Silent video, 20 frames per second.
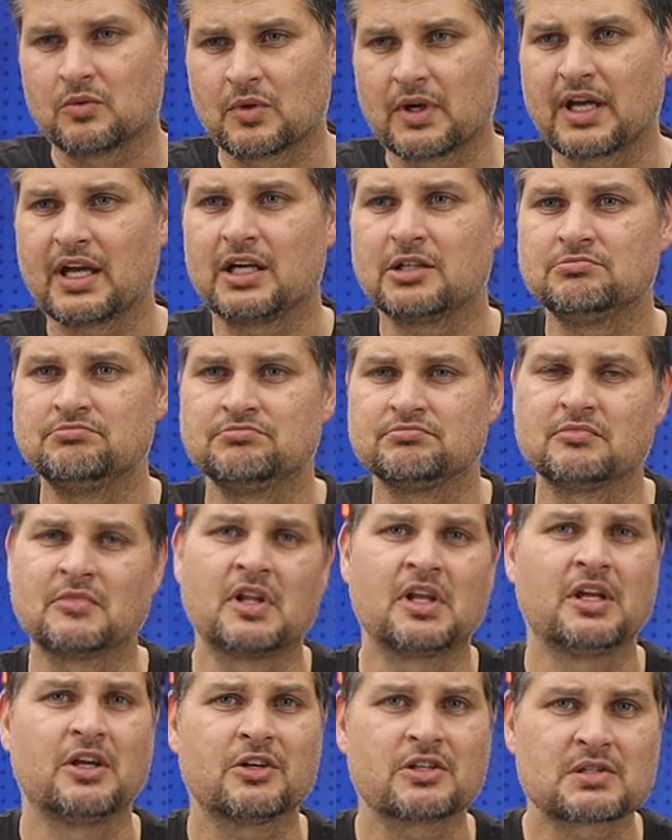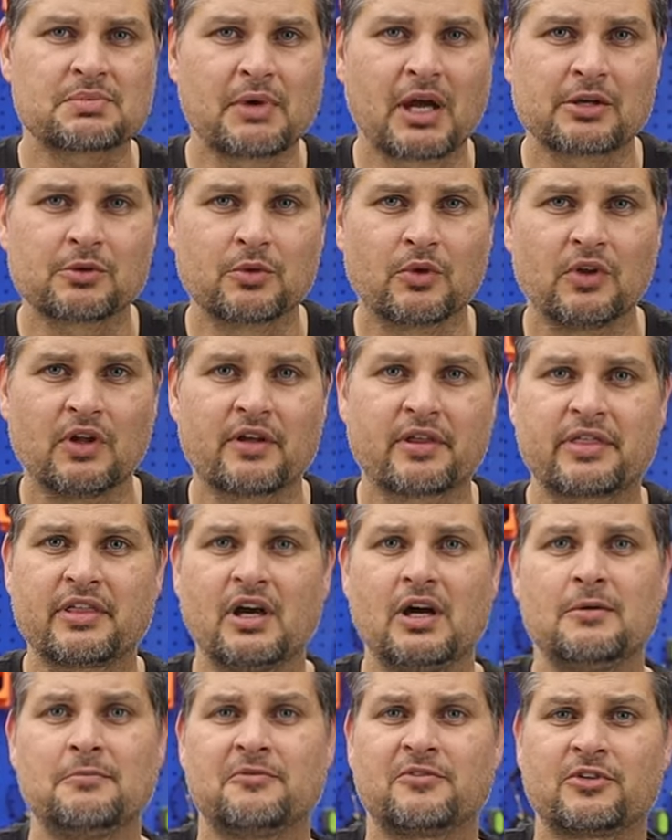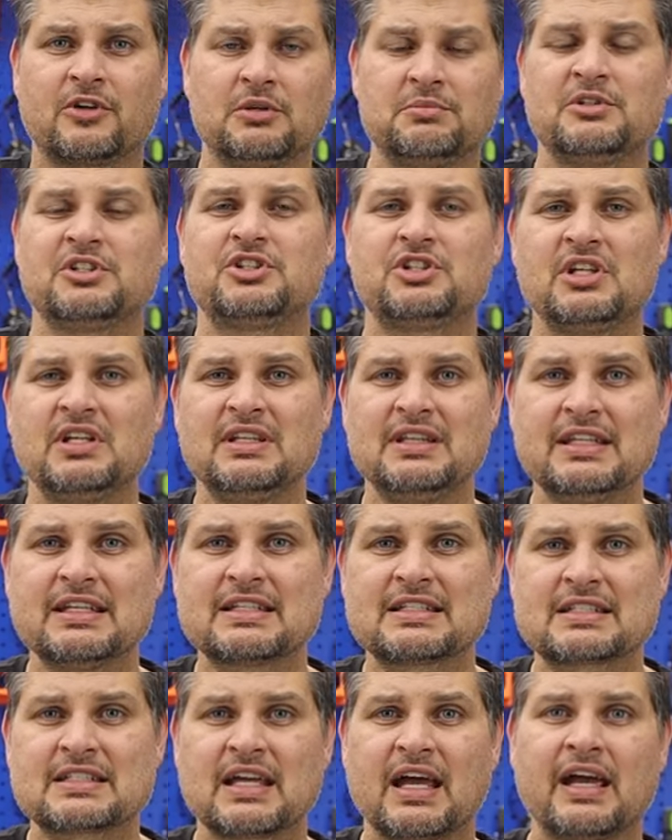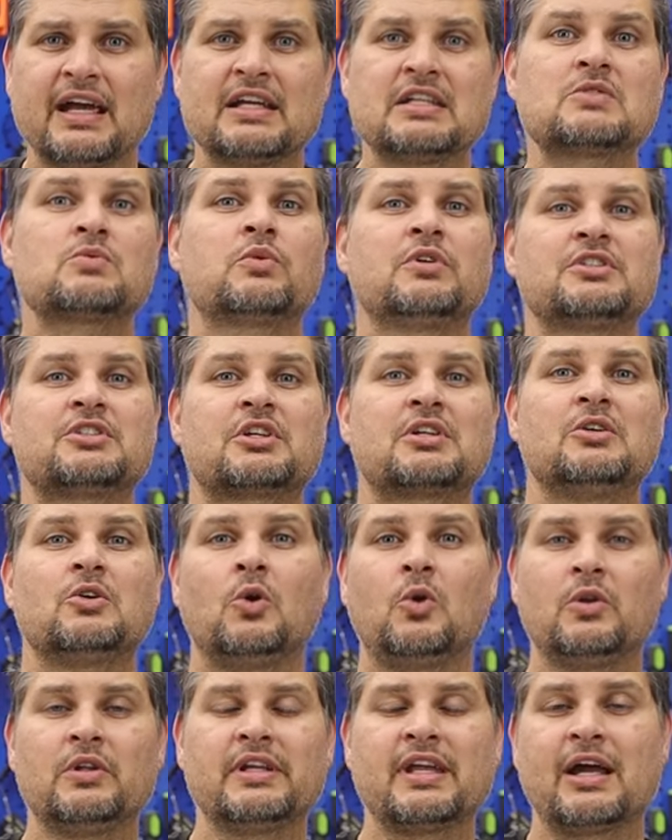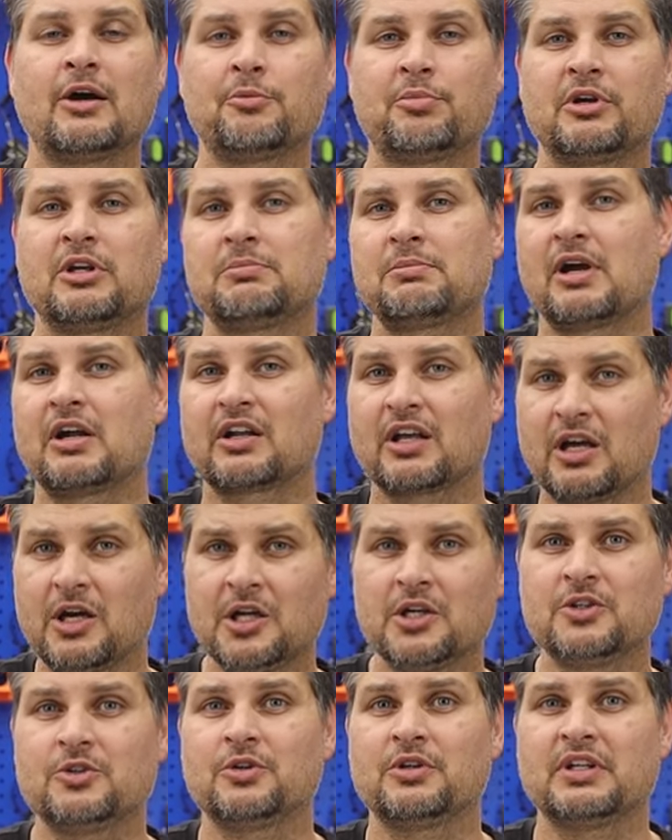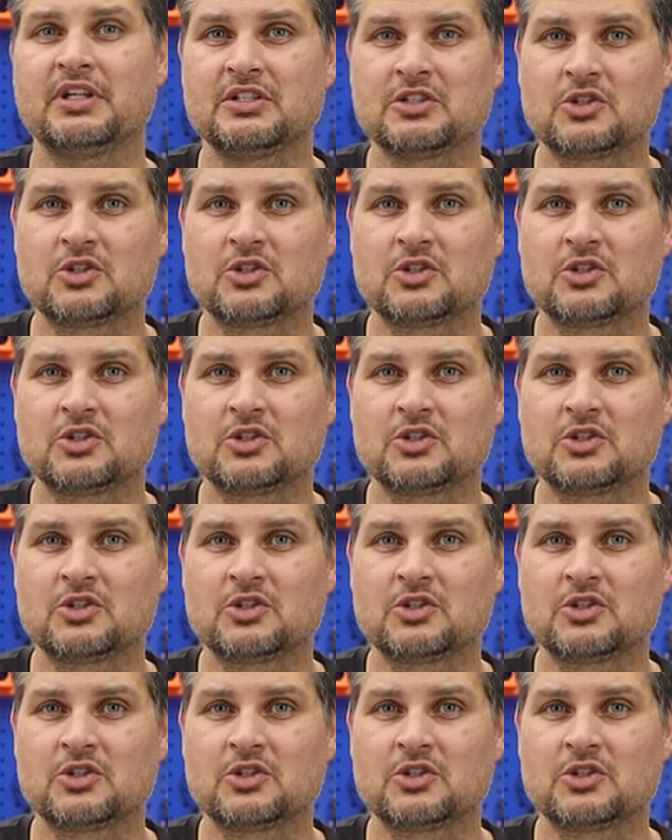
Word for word: Well, here's my rule of thumb. For a machine this size, which can only output about one hundred